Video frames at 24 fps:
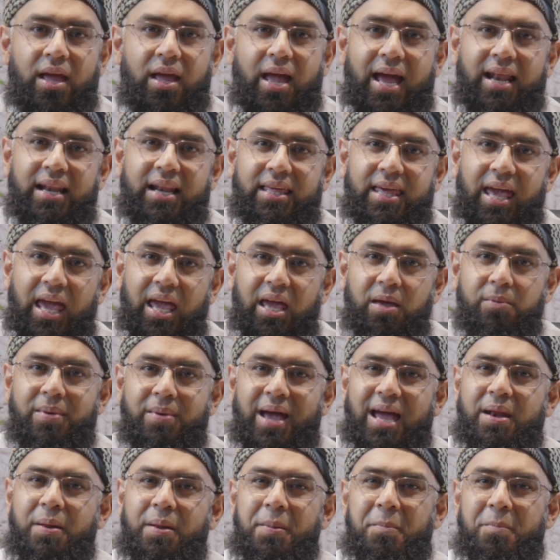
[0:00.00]
and came
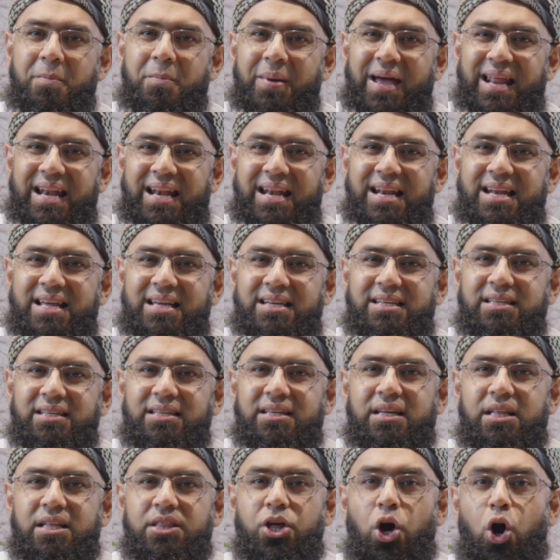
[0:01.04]
and mended
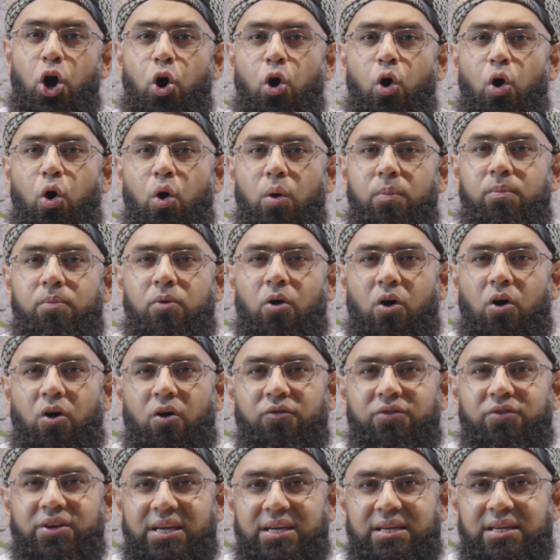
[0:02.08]
the home
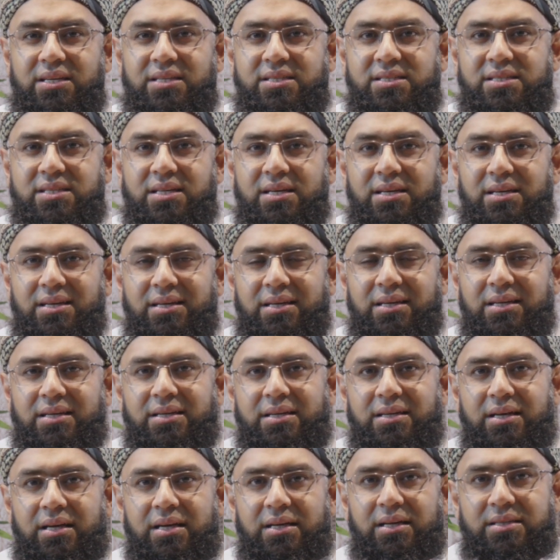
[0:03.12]
of his
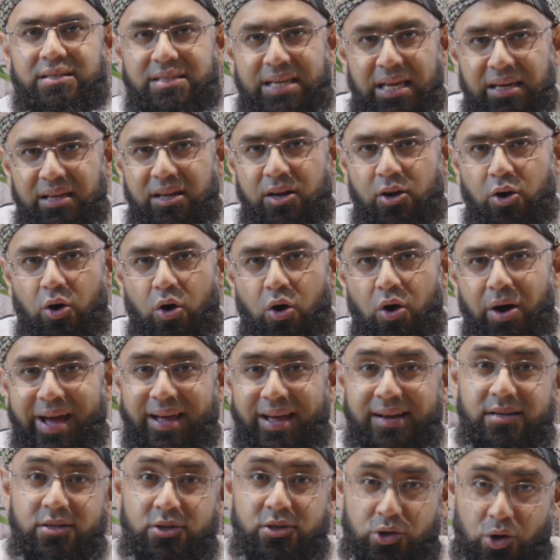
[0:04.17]
son in law
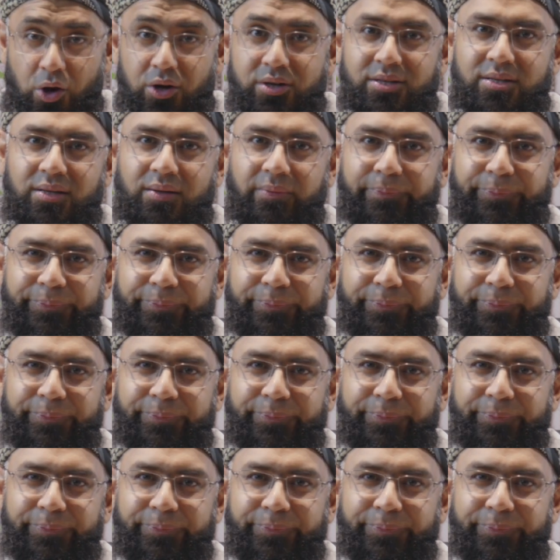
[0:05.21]
and daughter.